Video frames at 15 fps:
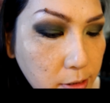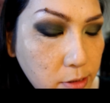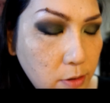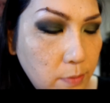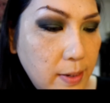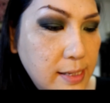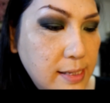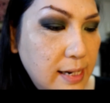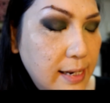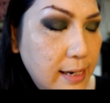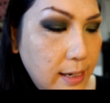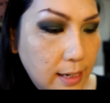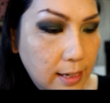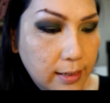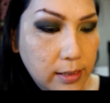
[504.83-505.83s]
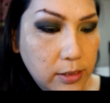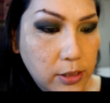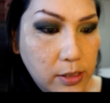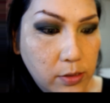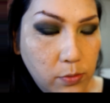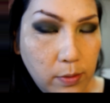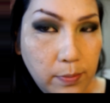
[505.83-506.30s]
so basically I can
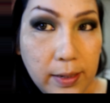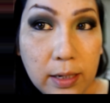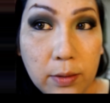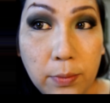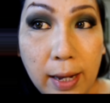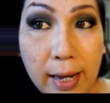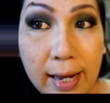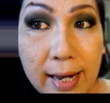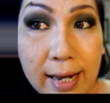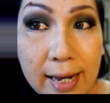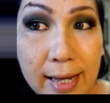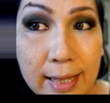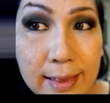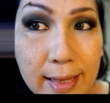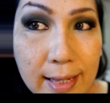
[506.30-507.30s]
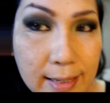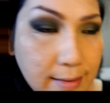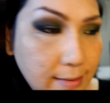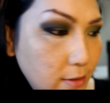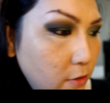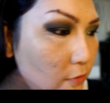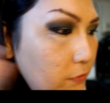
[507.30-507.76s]
just sweep it away and
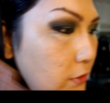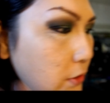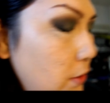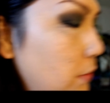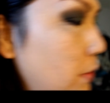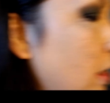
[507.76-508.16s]
then off you go.